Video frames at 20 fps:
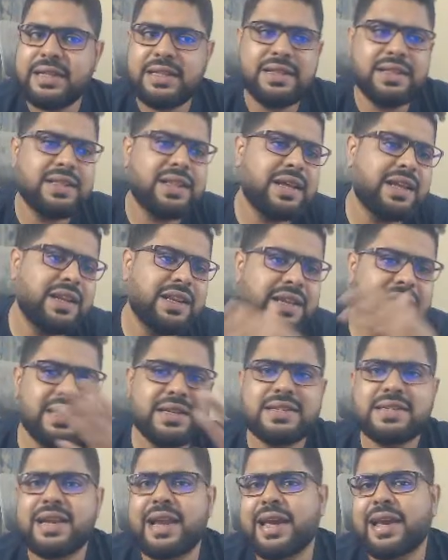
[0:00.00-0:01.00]
then
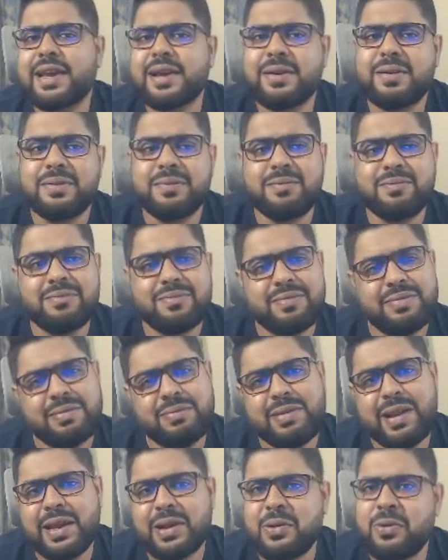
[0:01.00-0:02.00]
it's like
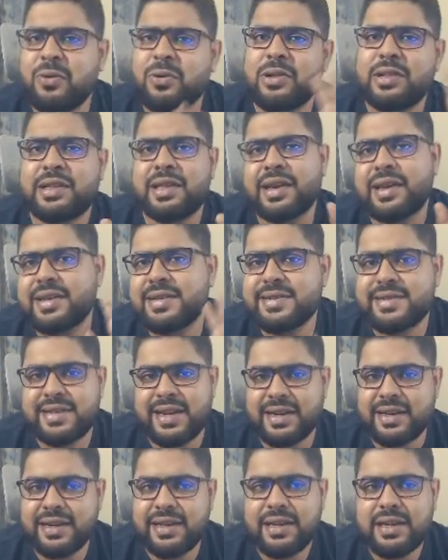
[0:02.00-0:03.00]
whole thing is
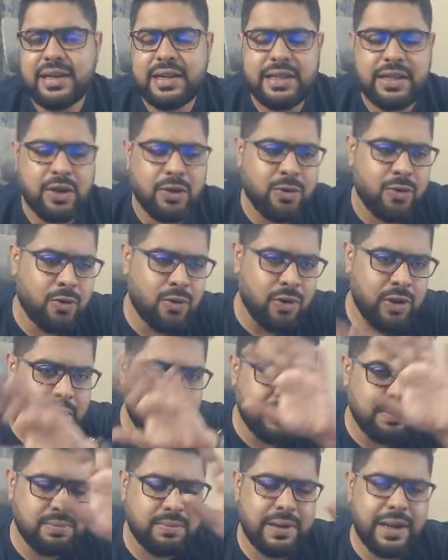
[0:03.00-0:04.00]
done. The whole
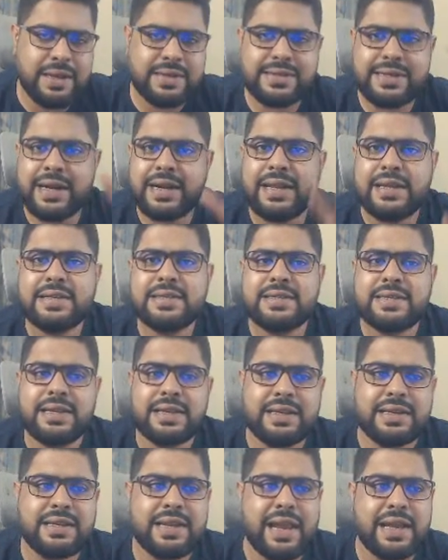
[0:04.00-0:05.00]
set
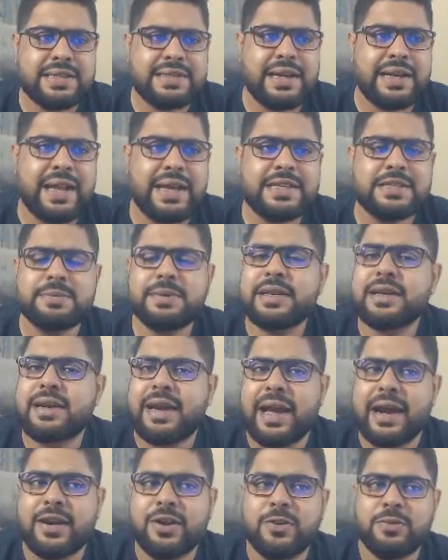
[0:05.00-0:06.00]
has been
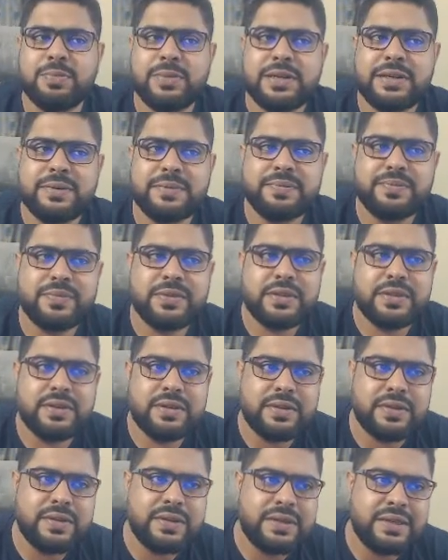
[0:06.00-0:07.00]
cracked open.
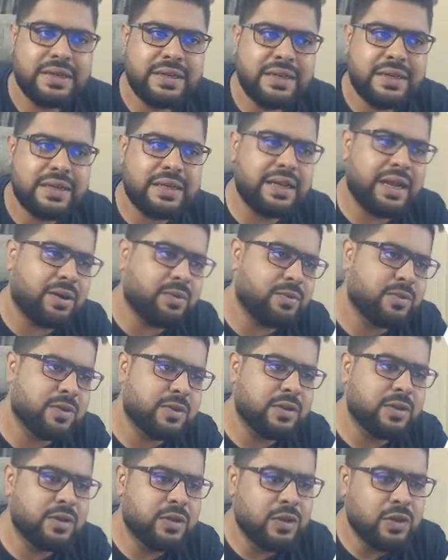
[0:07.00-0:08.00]
Now,
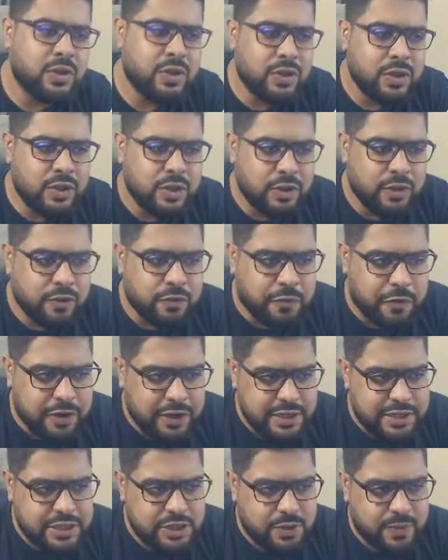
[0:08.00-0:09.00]

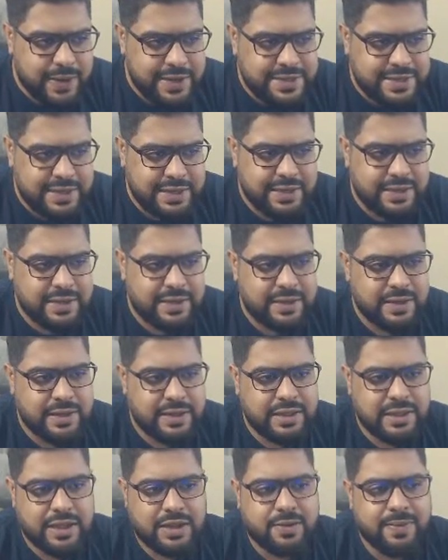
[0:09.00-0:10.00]
first question.
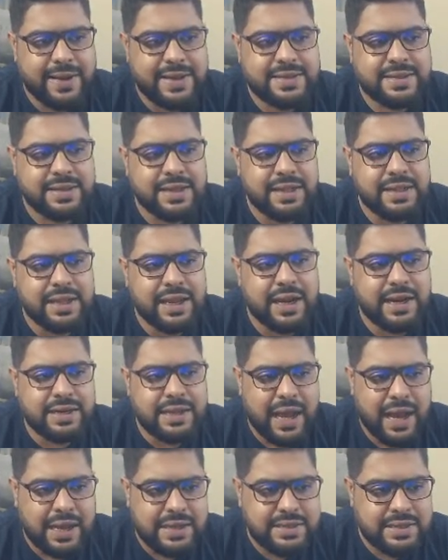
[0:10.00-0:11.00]
The question they are
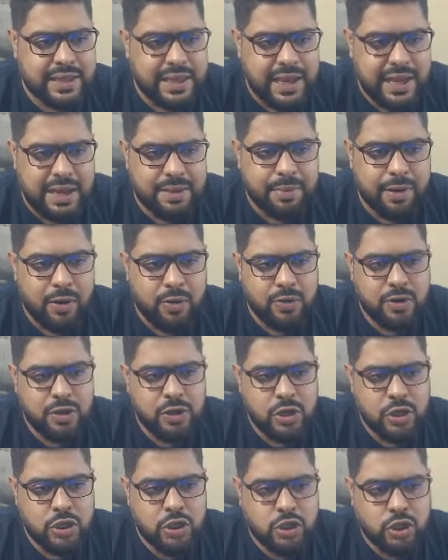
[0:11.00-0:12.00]
asking about
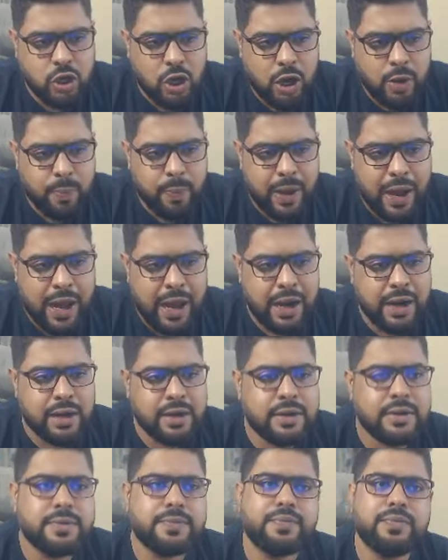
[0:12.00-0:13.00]
shop R.
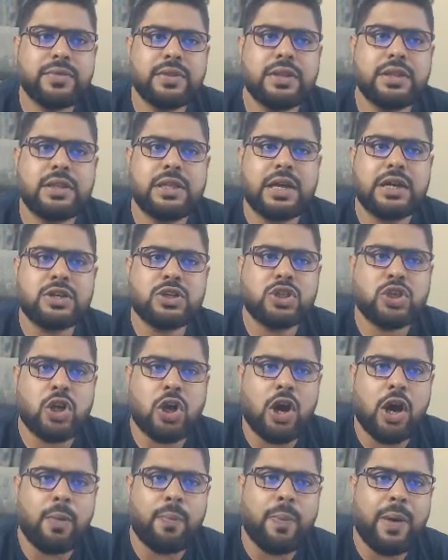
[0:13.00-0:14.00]
The
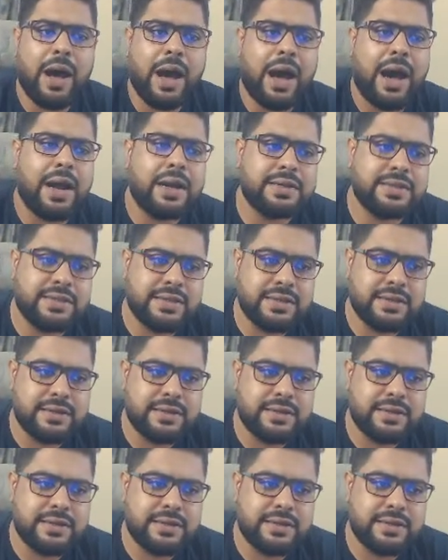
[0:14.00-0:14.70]
shop R, sir.